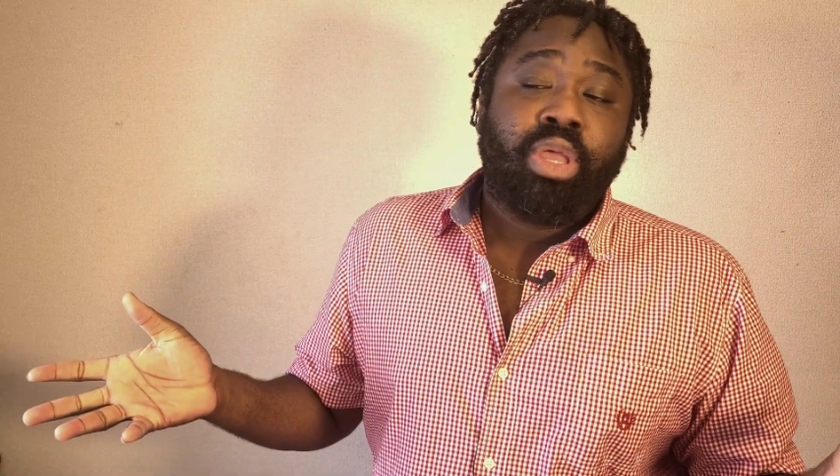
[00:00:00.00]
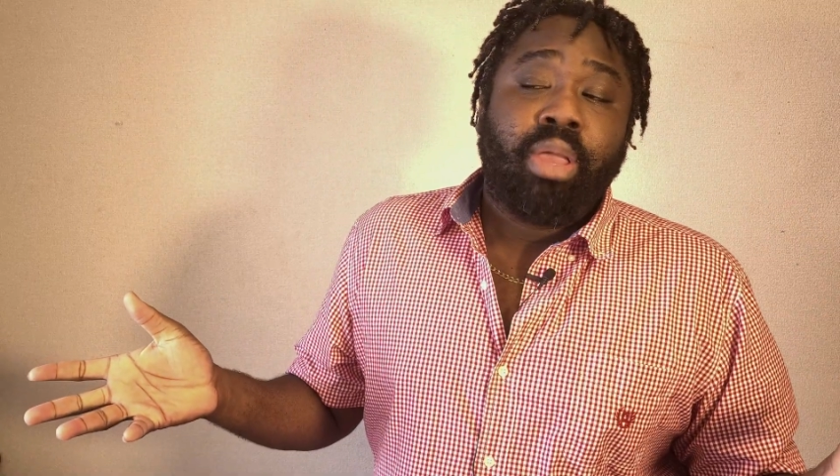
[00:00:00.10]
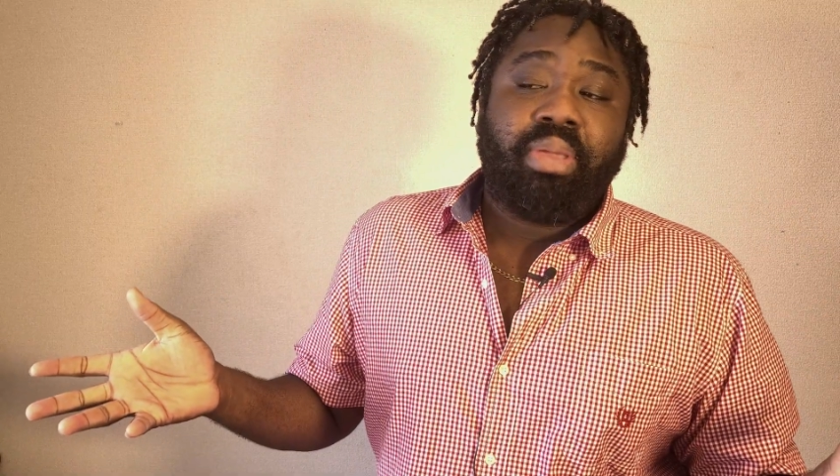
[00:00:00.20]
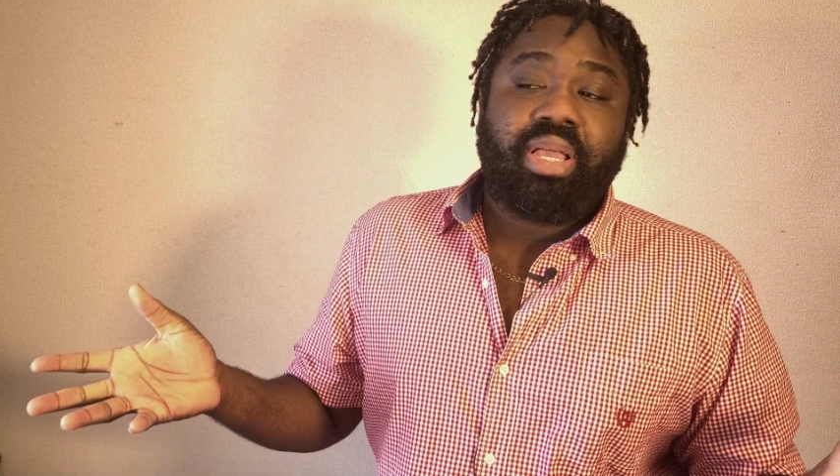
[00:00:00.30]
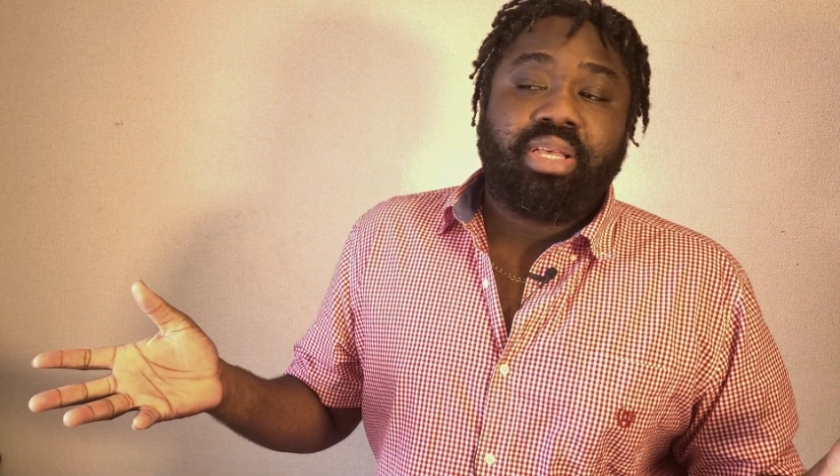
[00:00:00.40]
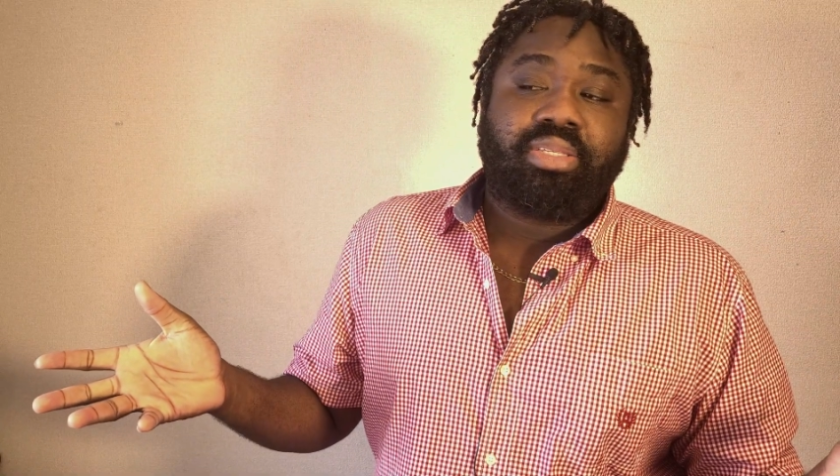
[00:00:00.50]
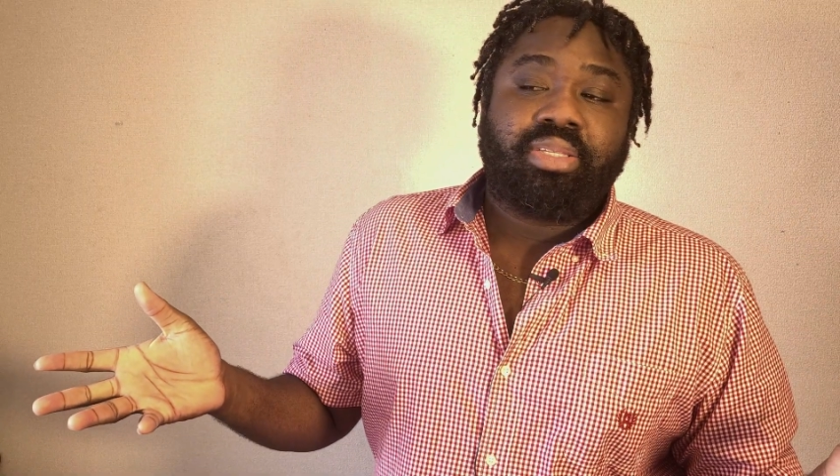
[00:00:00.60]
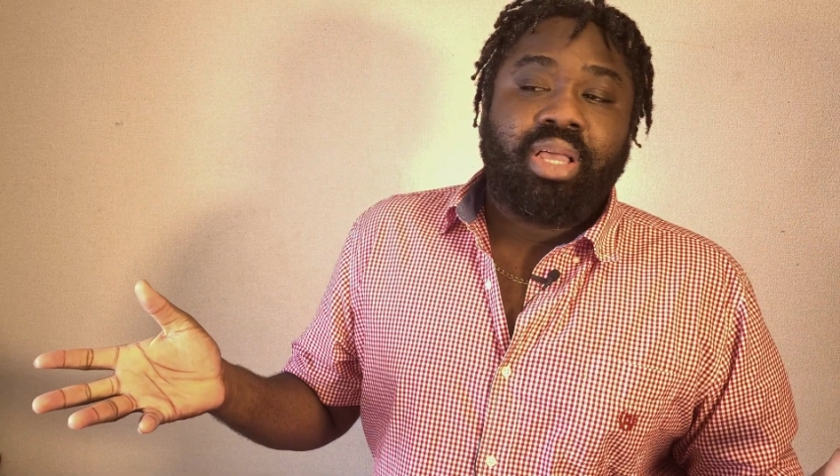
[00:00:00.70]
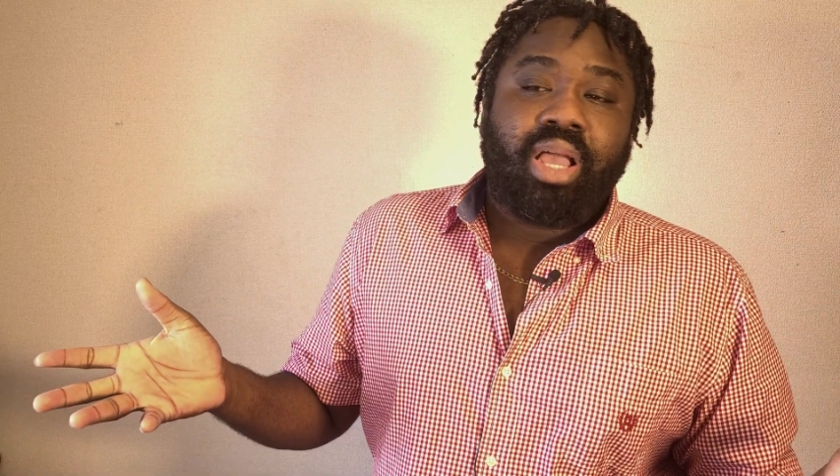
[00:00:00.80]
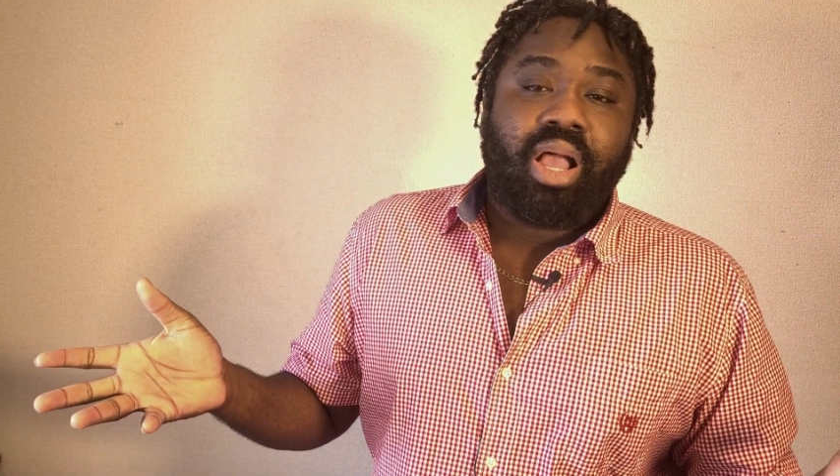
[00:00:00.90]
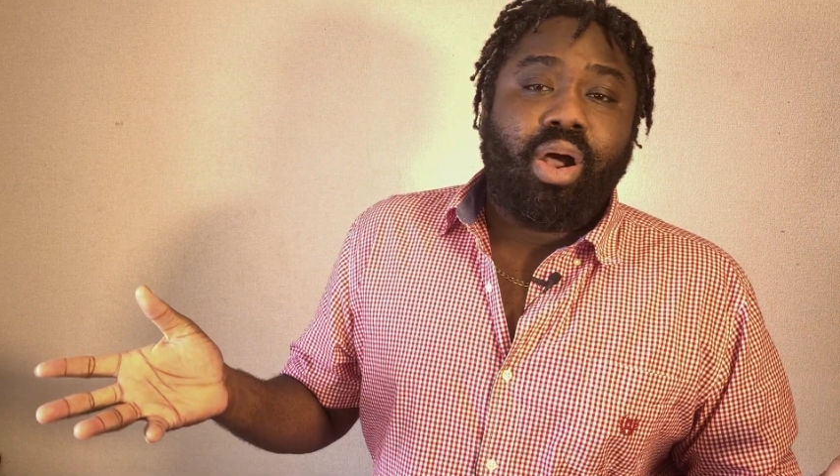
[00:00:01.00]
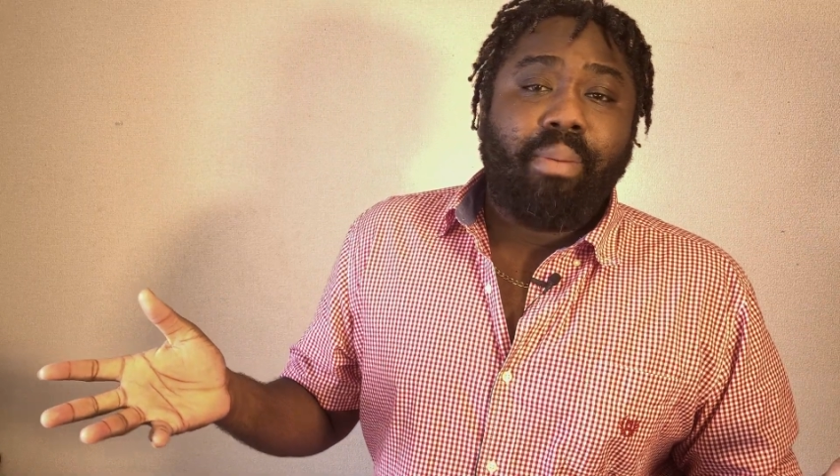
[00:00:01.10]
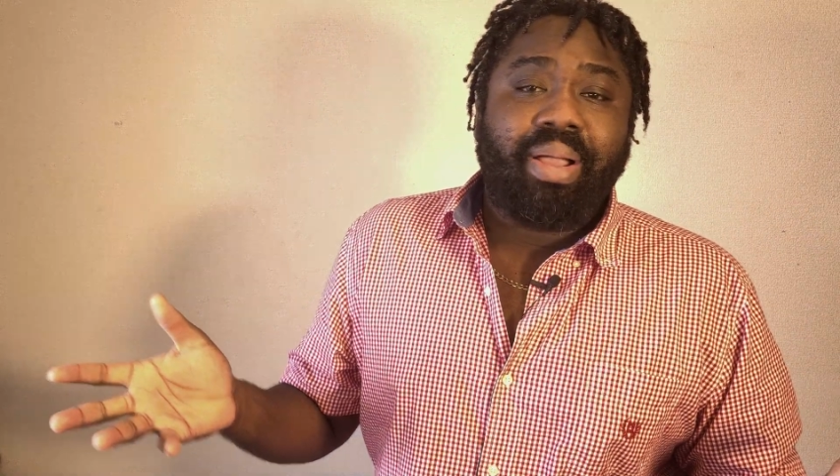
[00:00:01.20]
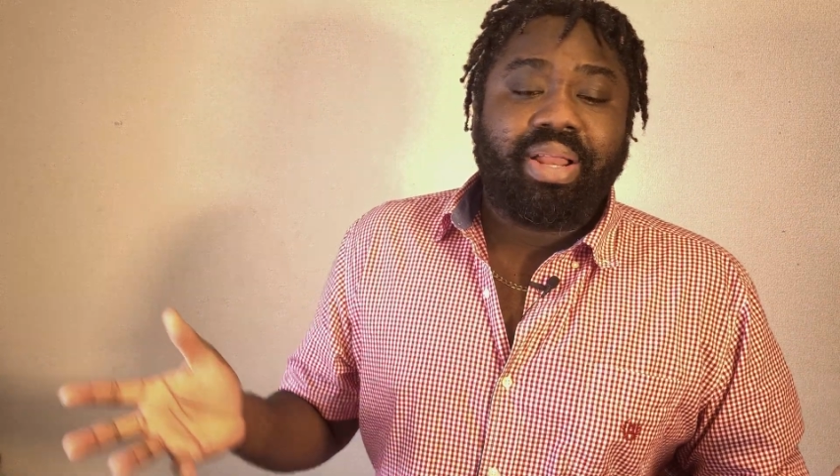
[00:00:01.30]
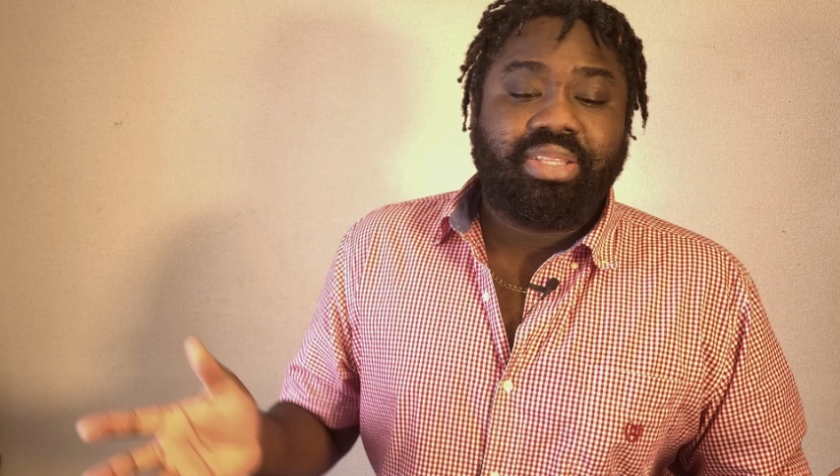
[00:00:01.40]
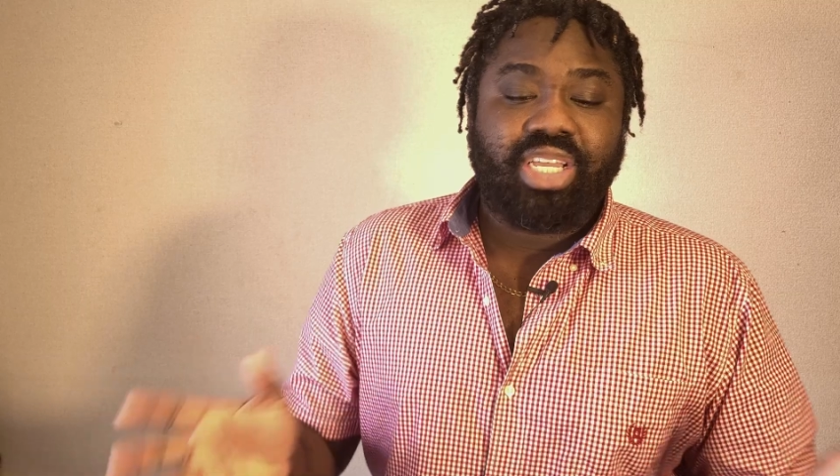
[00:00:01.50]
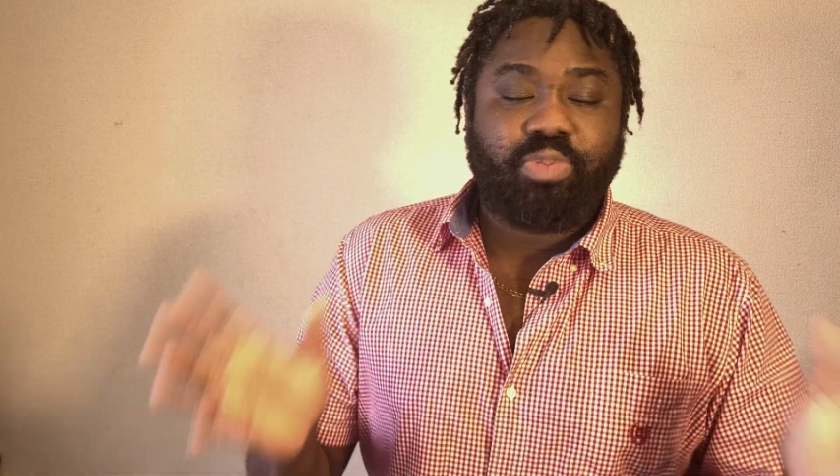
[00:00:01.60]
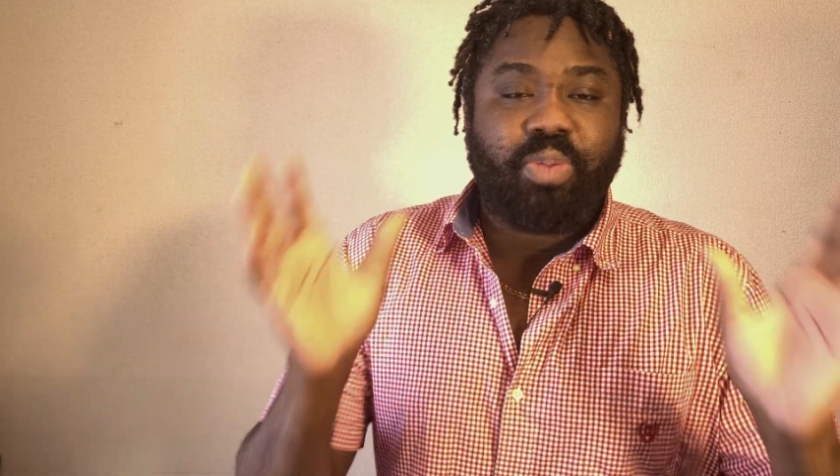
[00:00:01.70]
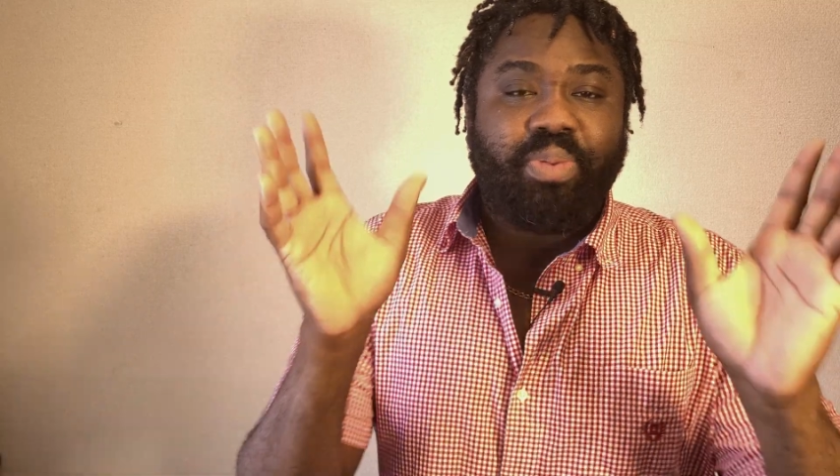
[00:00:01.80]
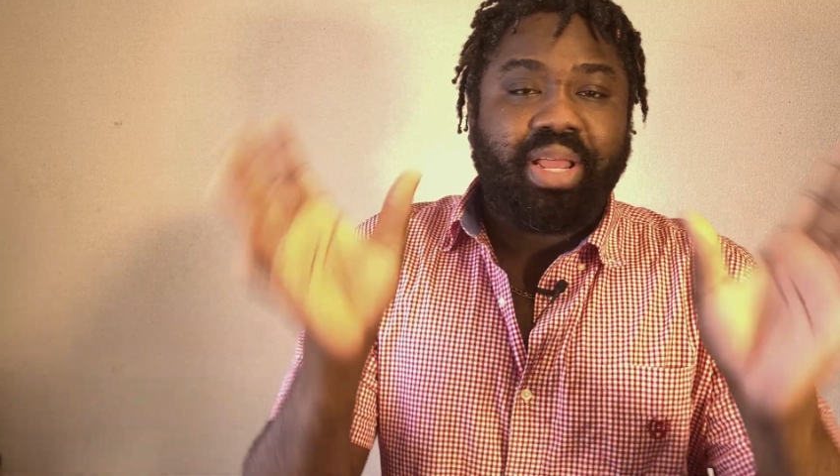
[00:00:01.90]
Because how am I going to teach people